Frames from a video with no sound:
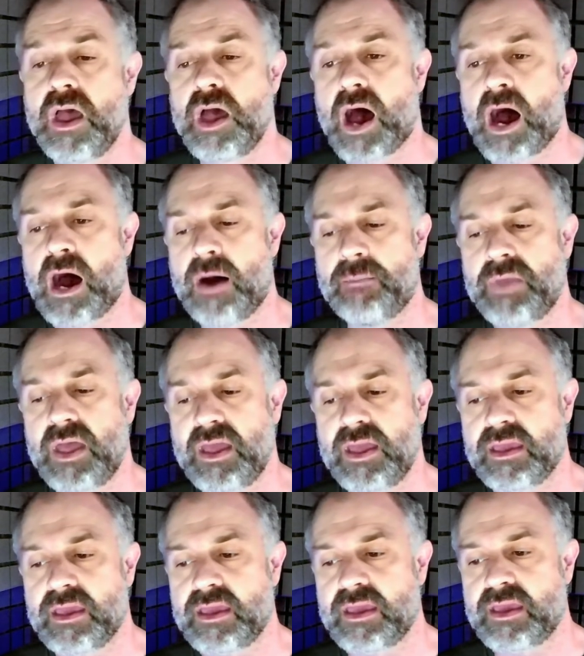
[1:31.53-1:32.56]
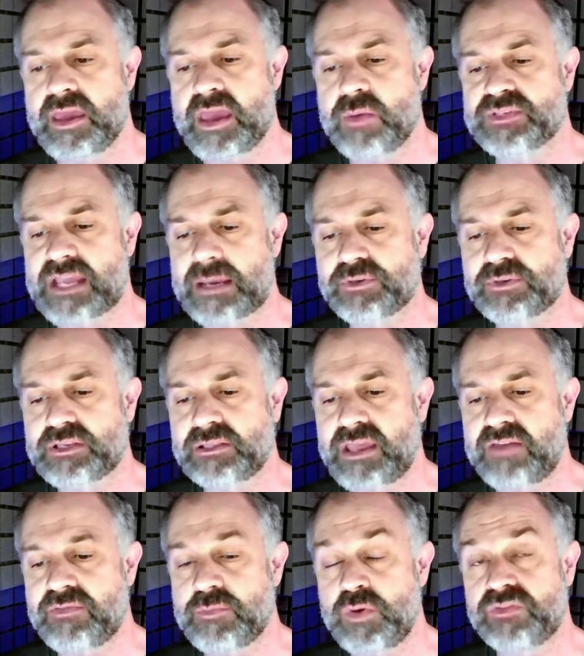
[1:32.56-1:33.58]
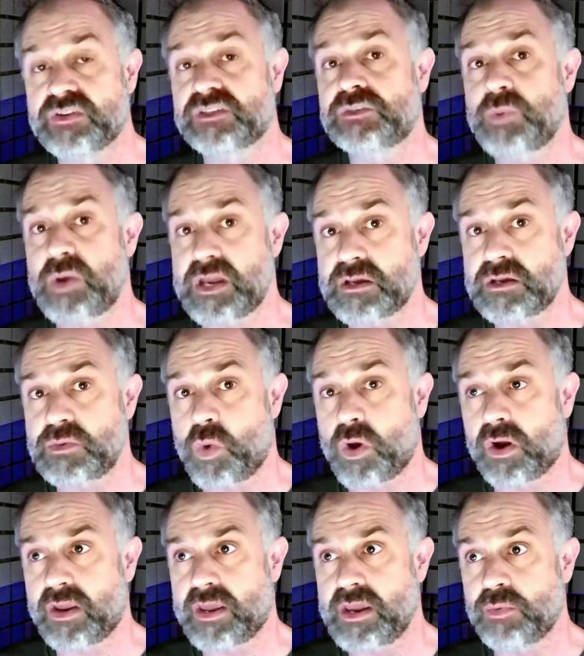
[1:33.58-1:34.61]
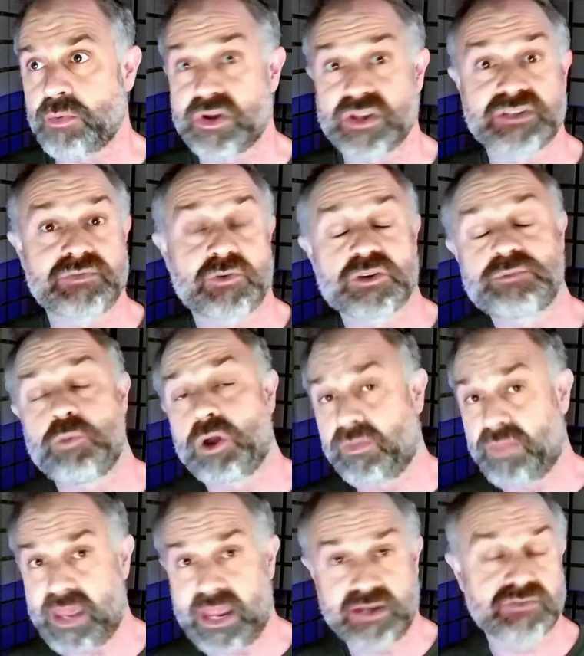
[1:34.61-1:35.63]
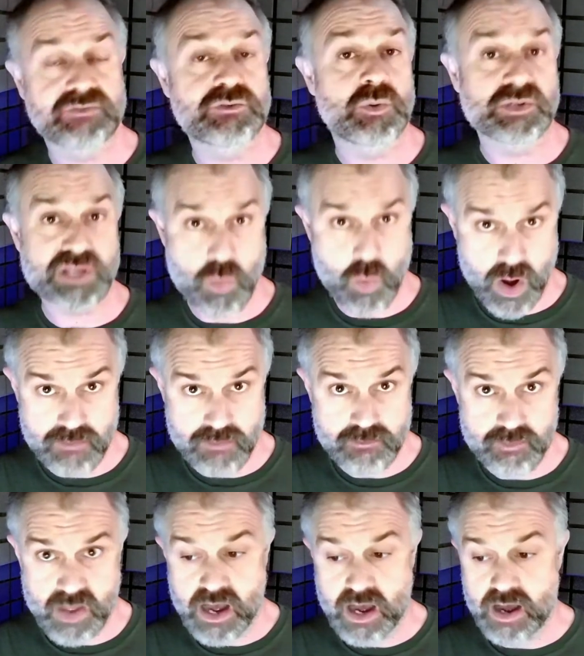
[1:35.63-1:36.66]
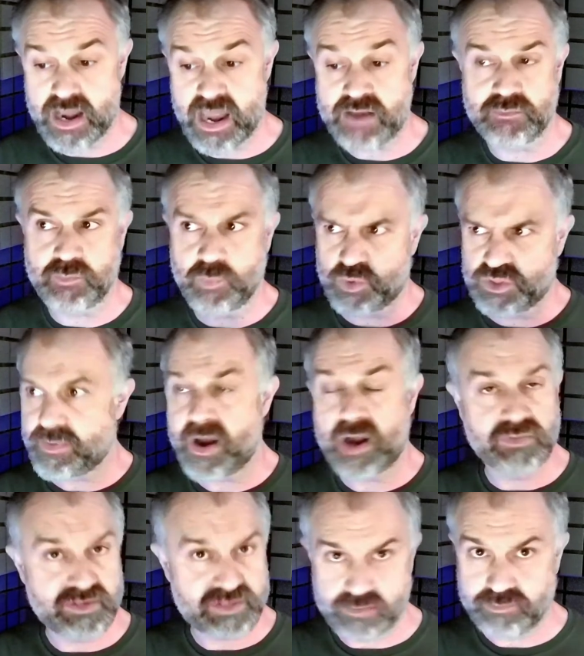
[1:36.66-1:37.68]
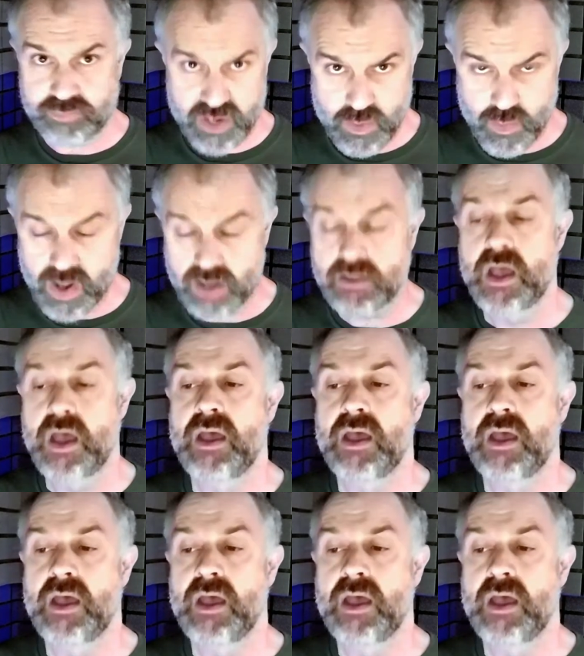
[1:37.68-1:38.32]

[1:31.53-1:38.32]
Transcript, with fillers: Um, he was able to leave and move to Sweden, where he wrote his first book at the age of 21, uh, and which apparently did pretty well.